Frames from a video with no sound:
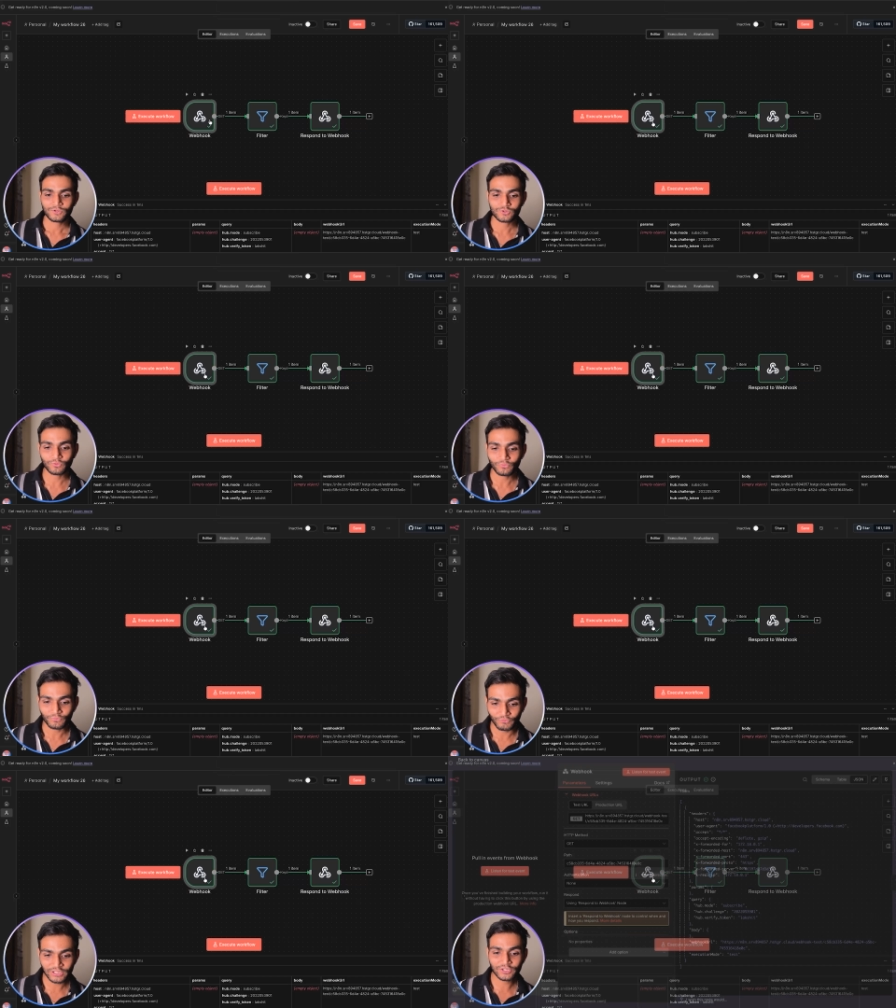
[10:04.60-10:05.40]
so
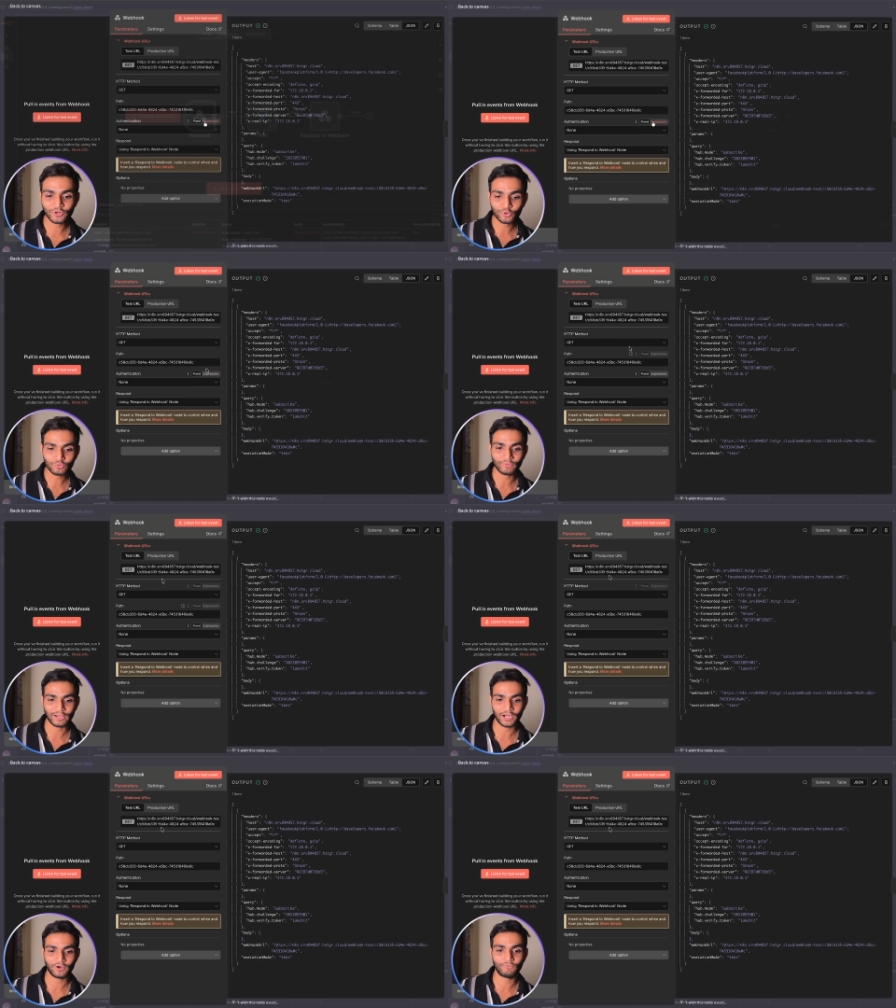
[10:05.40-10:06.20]
we'll go to
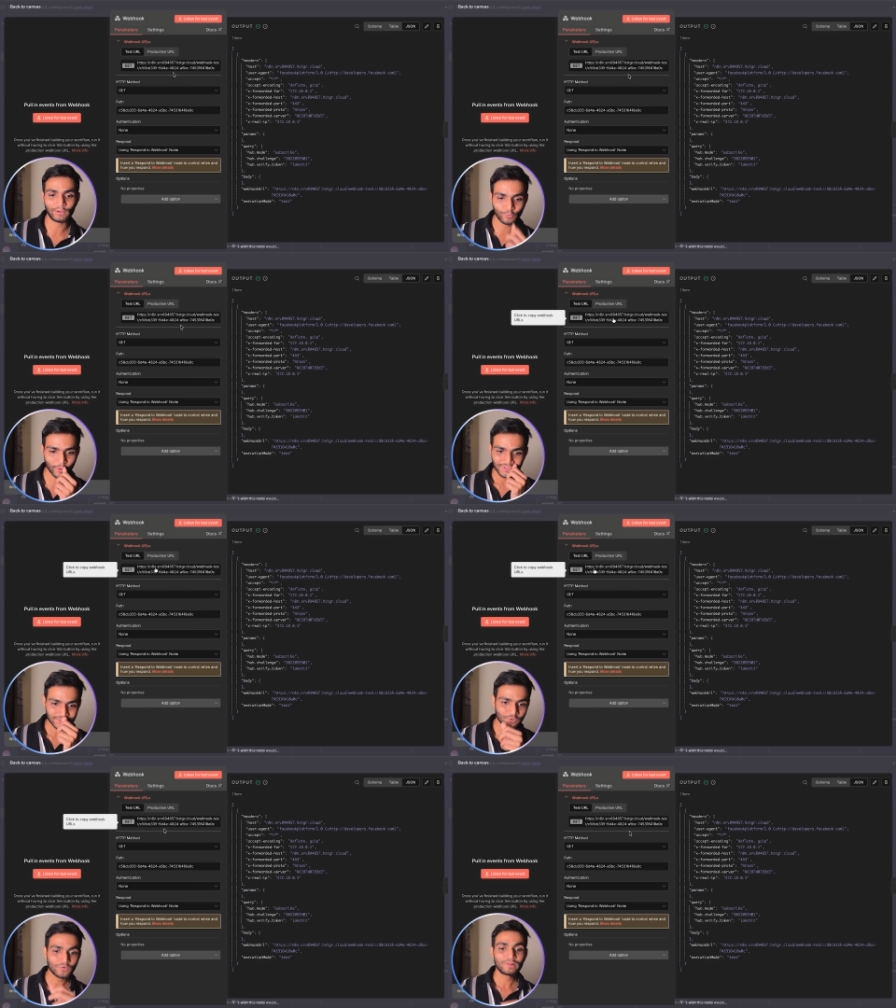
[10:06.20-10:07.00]
uh, webhook
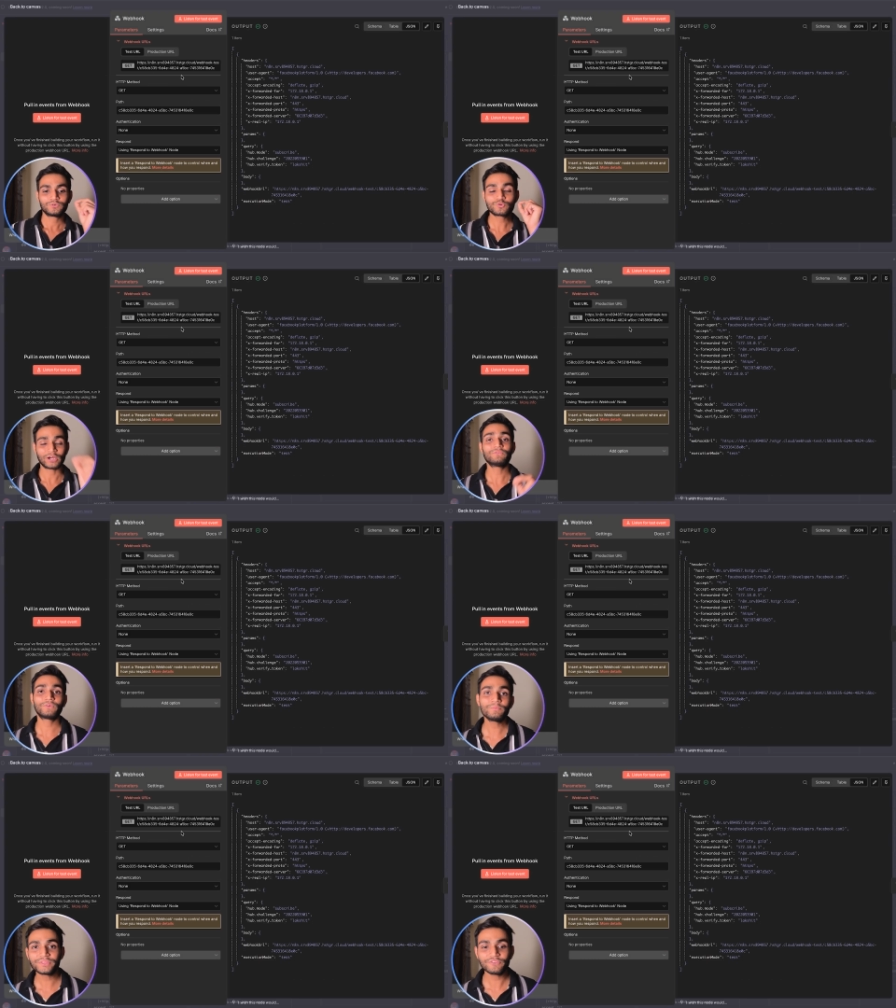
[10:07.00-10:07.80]
so to
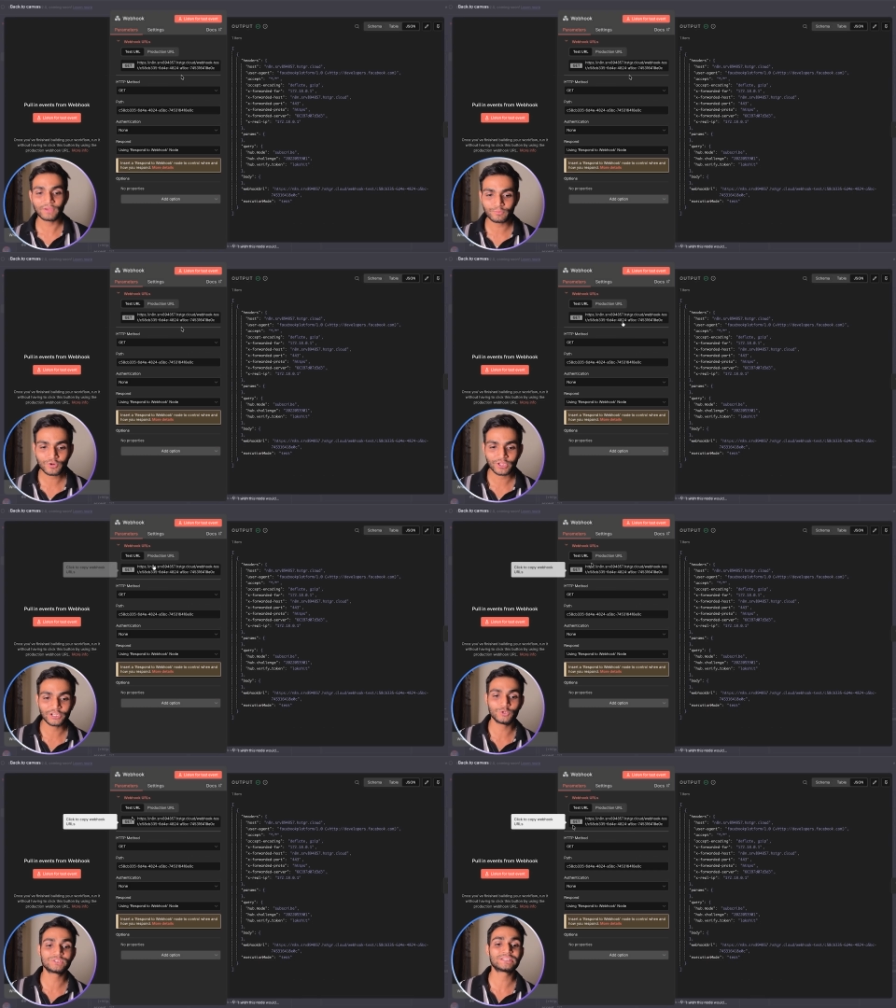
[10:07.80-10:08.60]
confirm the webhook it
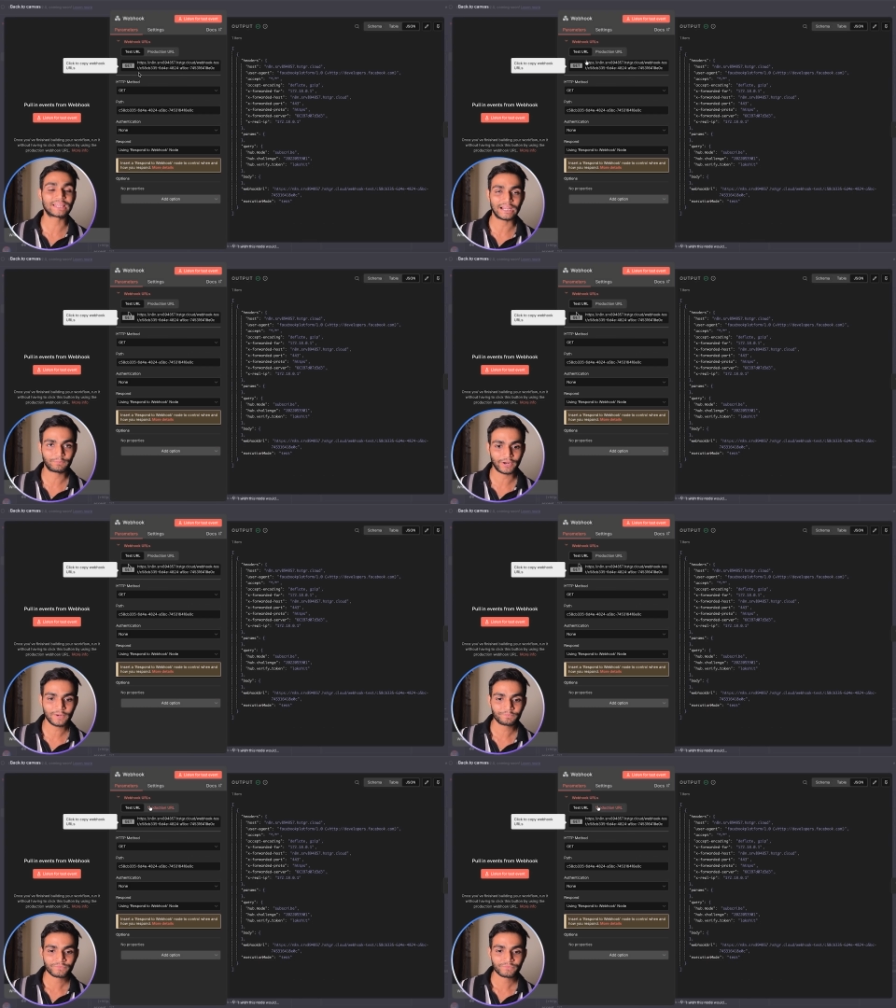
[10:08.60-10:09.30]
uses the get part